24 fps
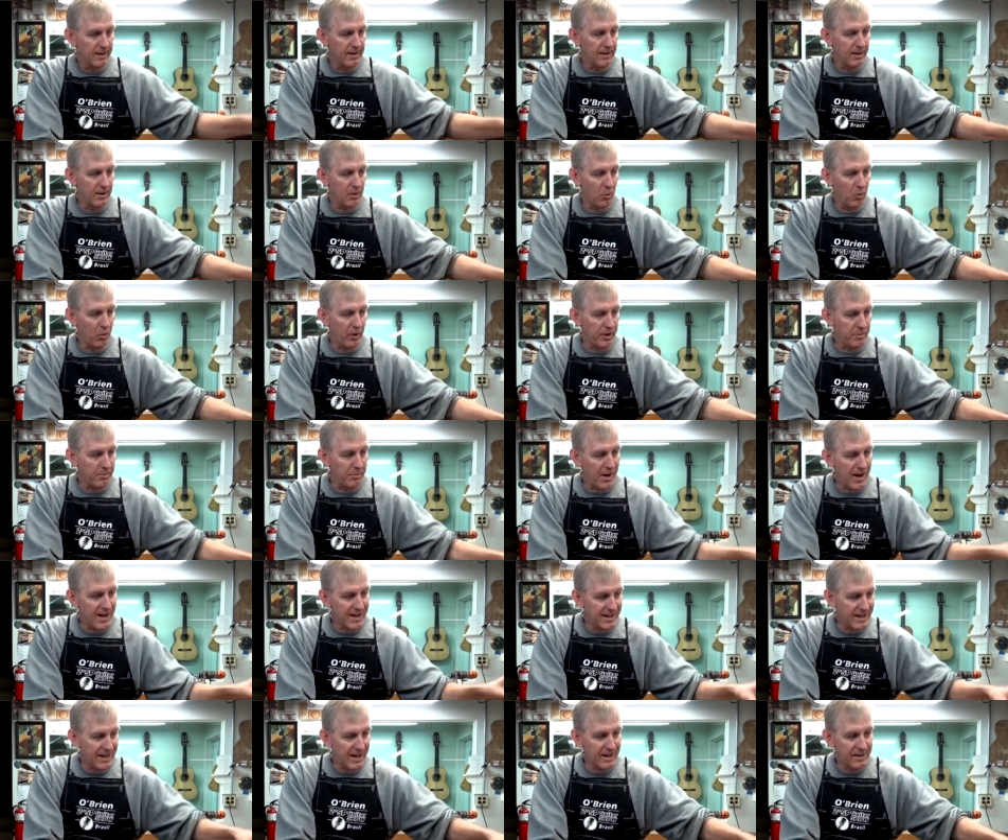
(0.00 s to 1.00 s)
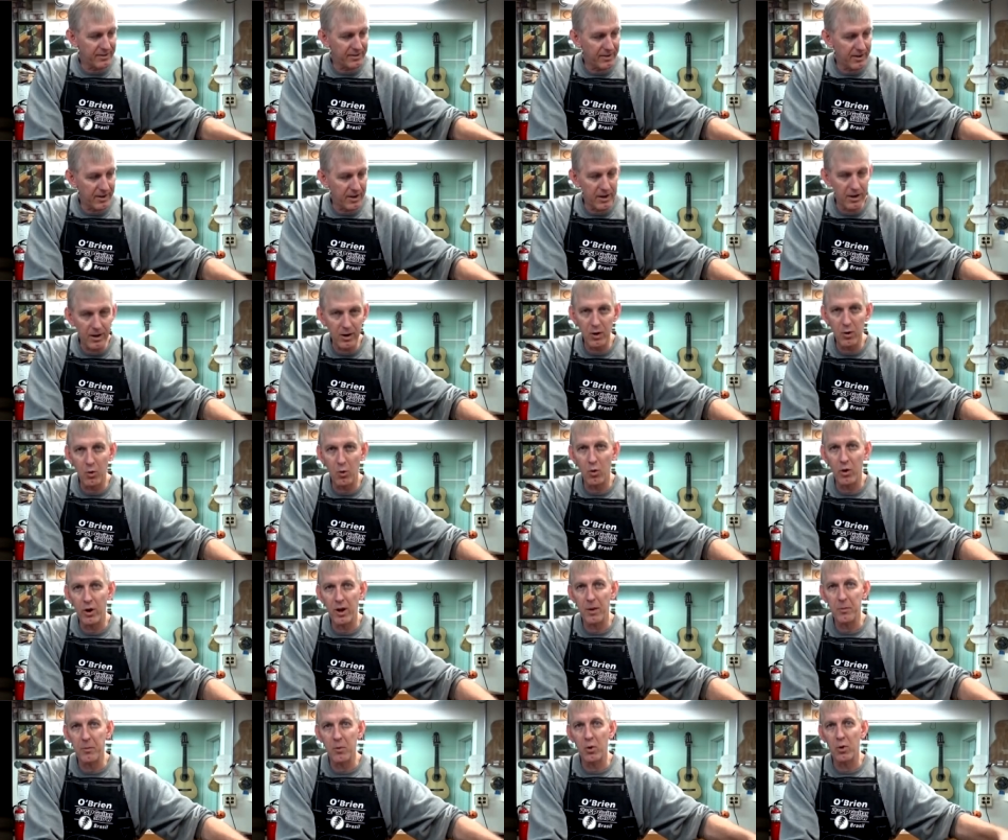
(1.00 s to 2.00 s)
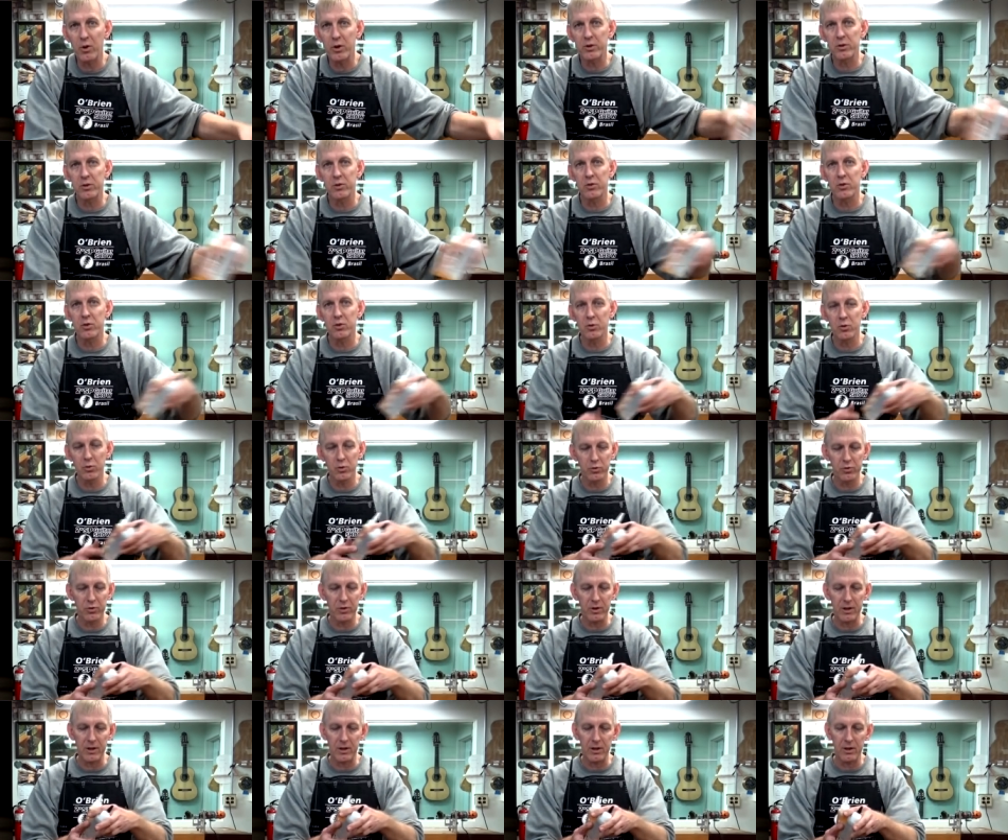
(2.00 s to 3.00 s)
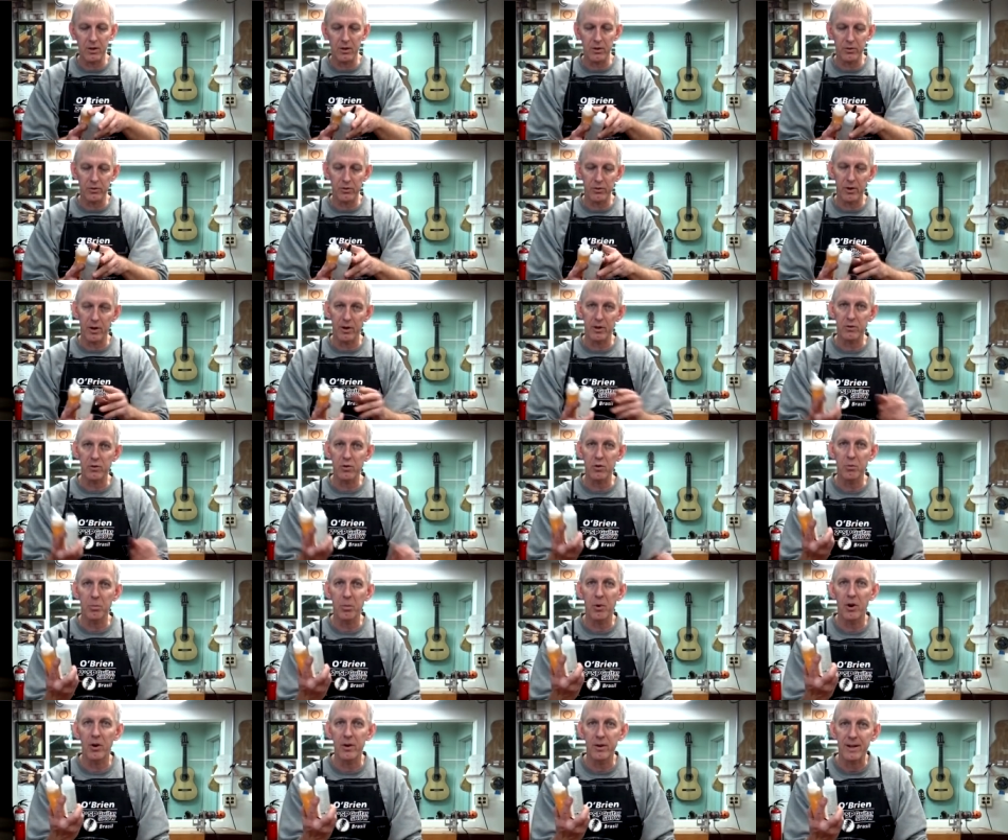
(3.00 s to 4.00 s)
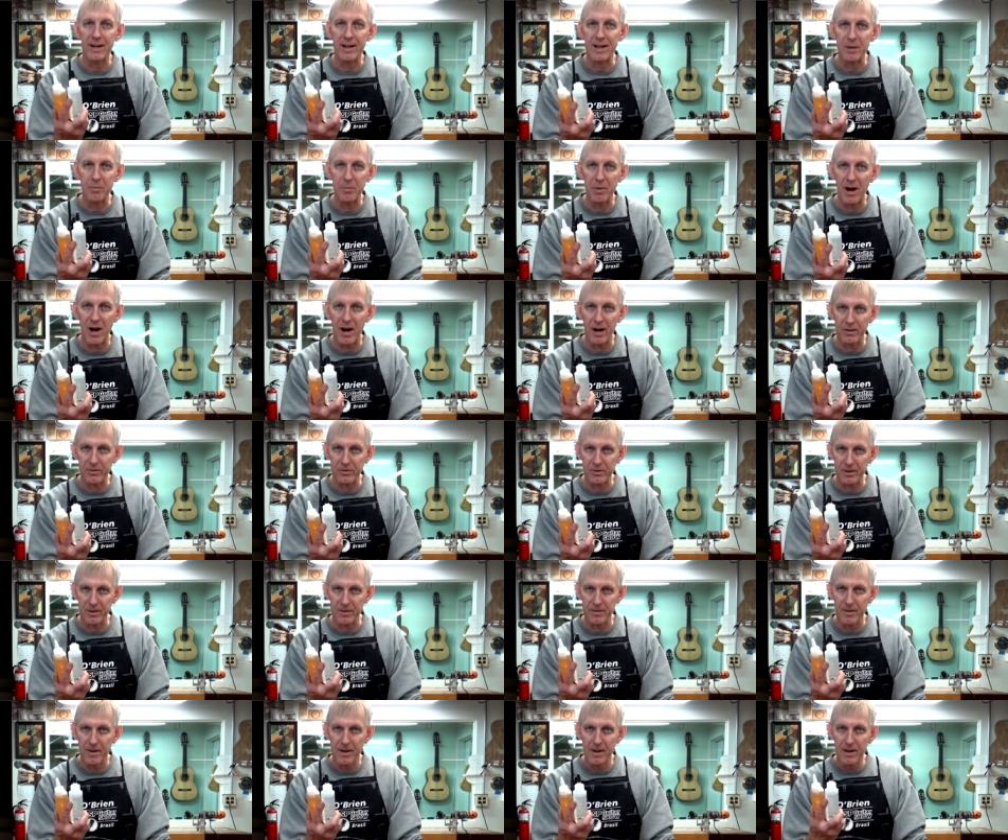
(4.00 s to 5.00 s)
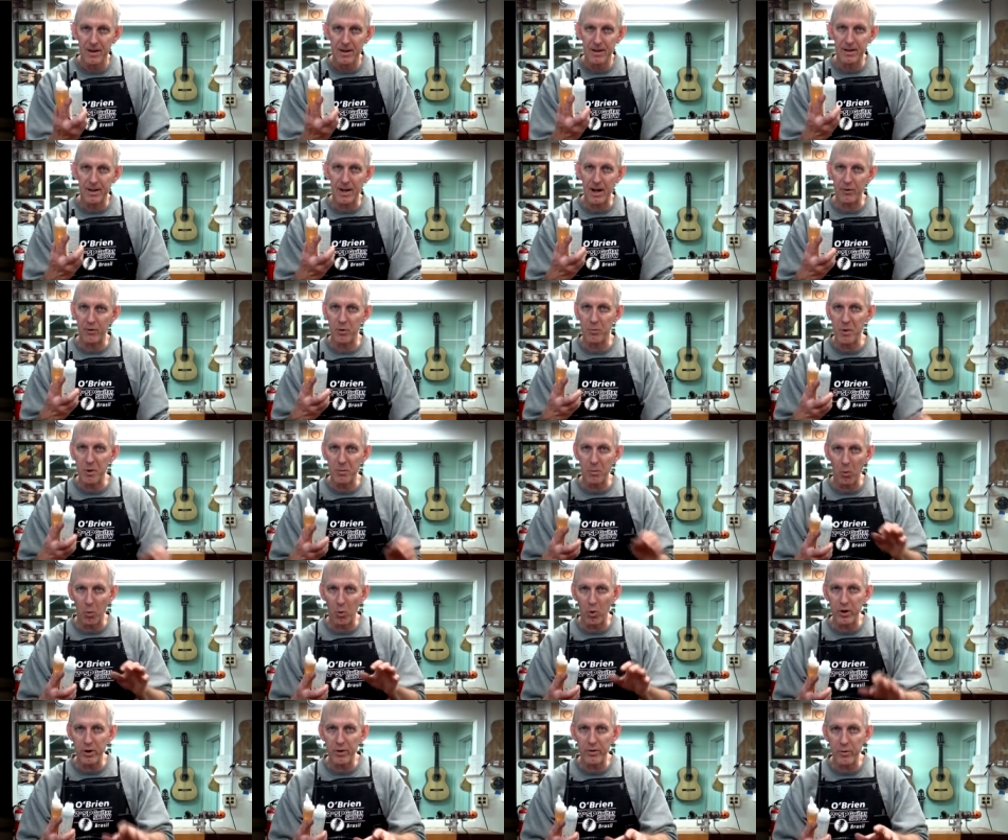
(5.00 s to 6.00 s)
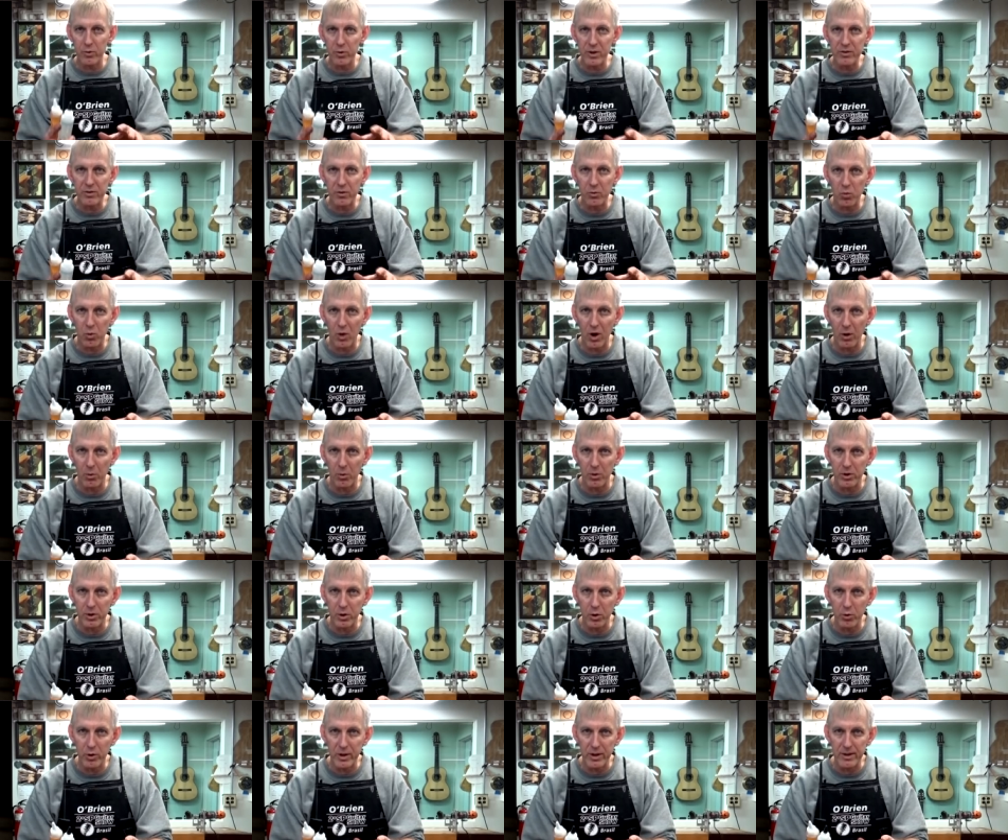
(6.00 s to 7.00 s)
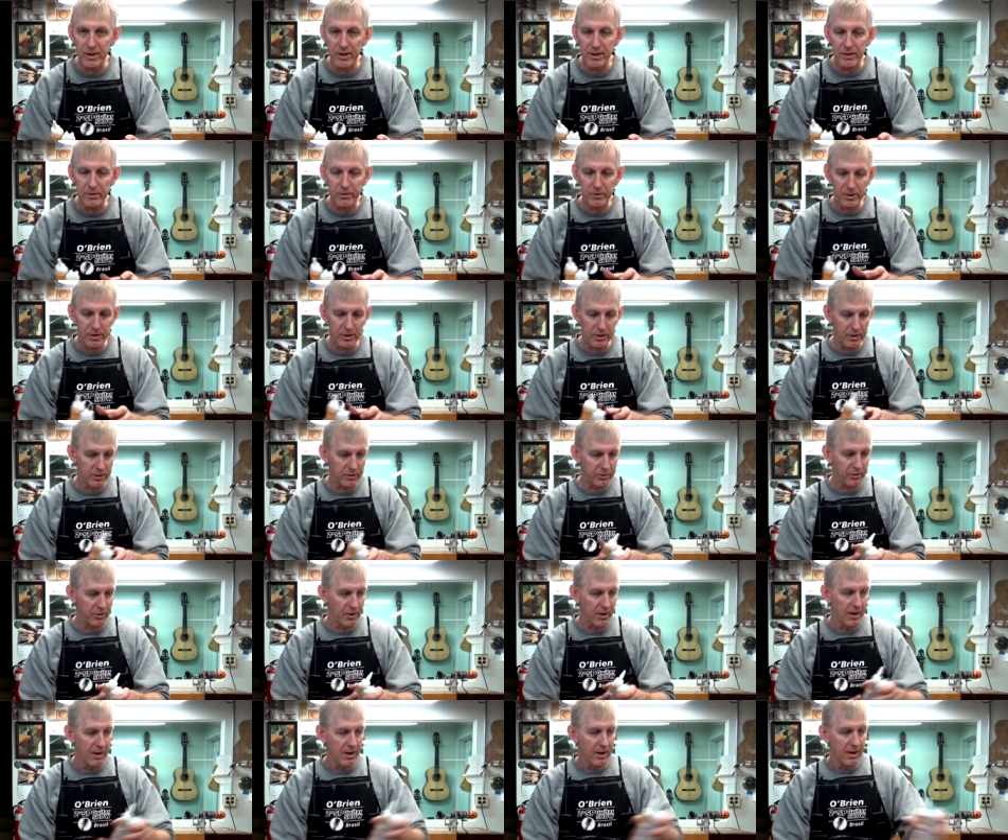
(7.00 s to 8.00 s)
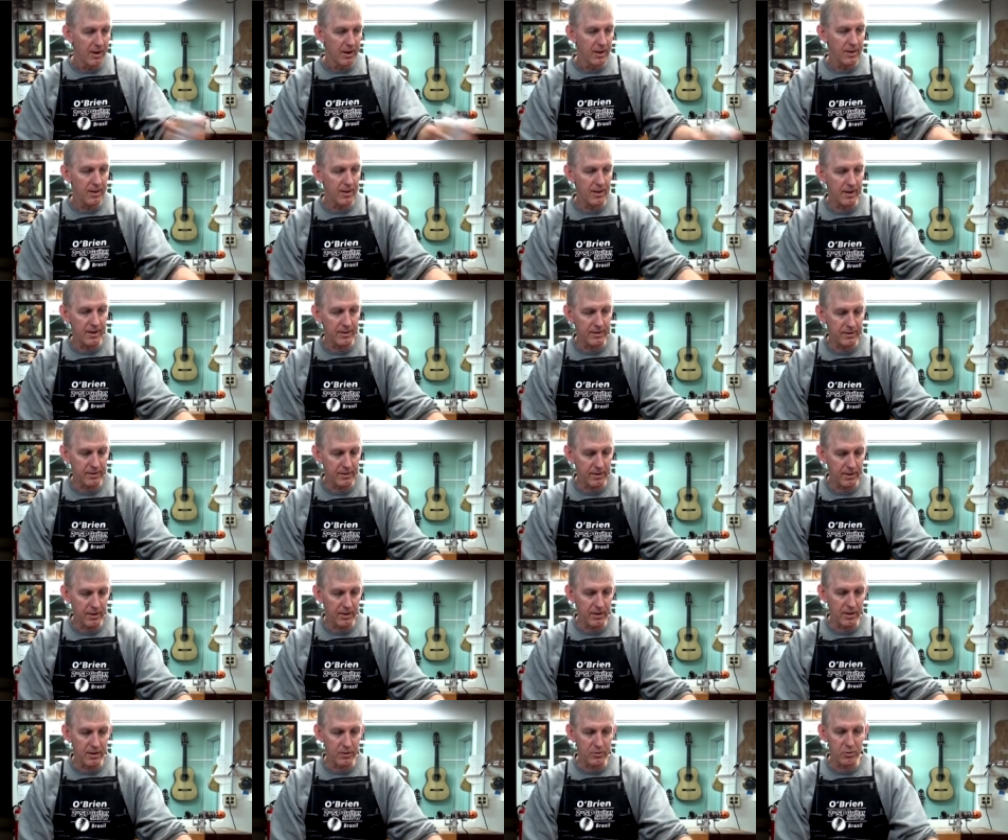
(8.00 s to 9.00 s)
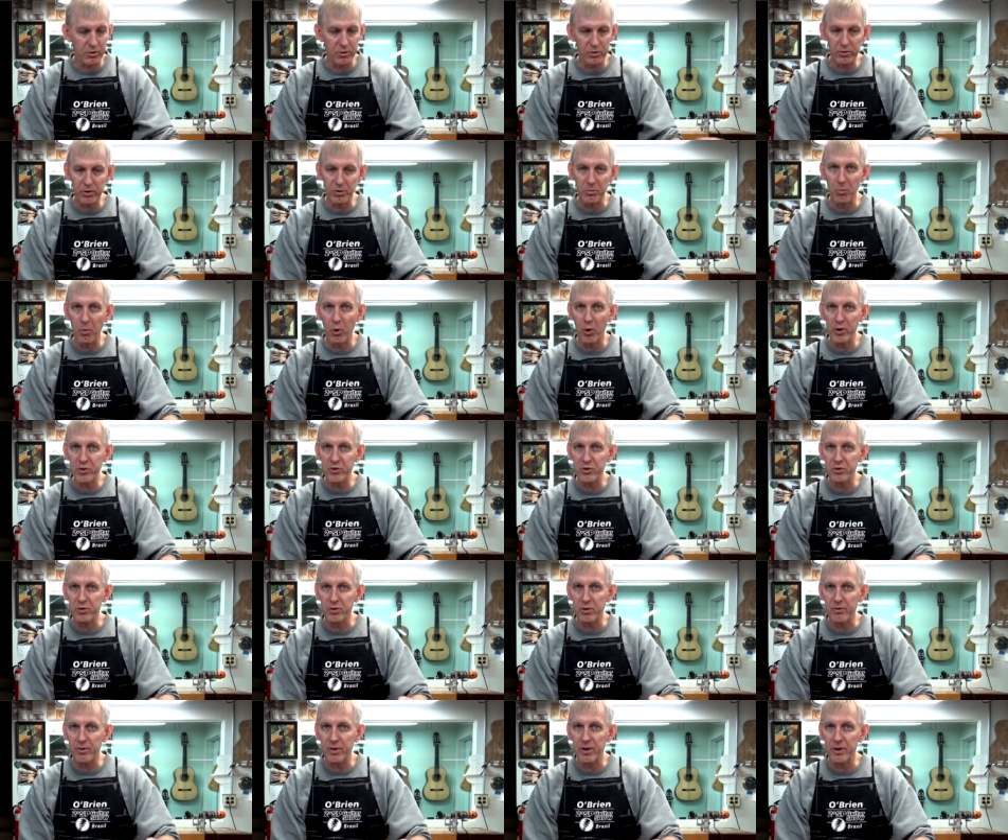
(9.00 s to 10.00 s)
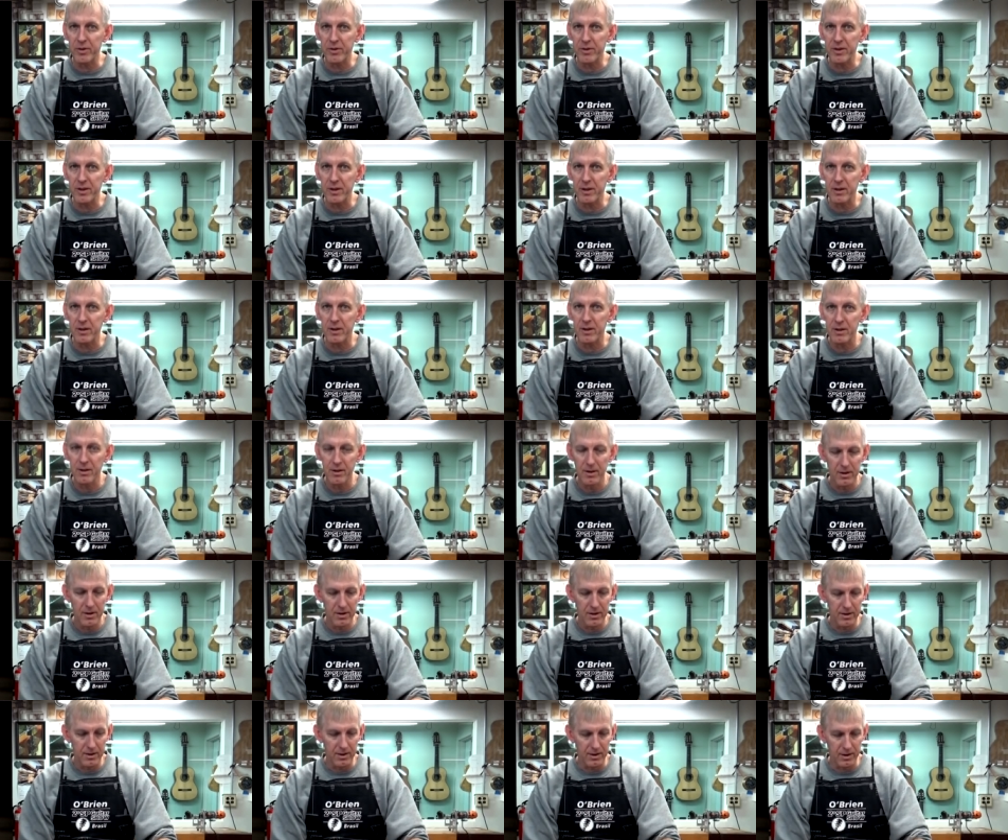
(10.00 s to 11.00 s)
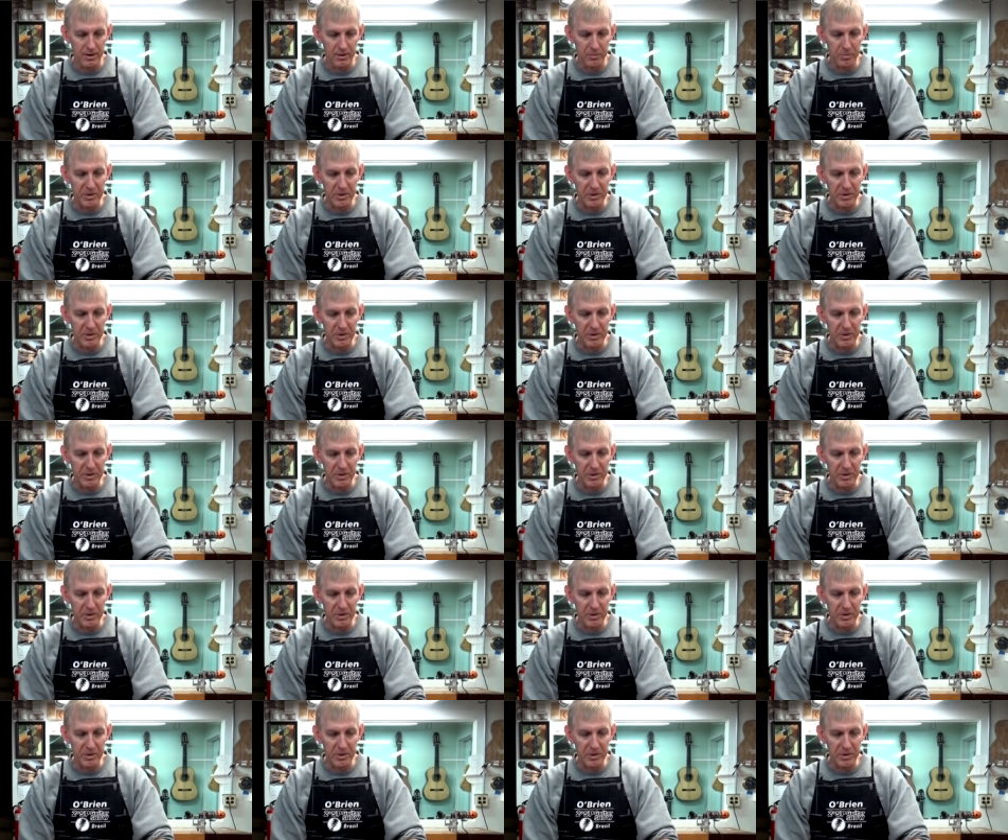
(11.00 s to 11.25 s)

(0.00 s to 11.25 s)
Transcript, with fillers: Uh, in my case here, what I'm going to use is a two-part epoxy. Now, remember, one of the reasons why we're doing this is that uh, introducing moisture into very thin uh,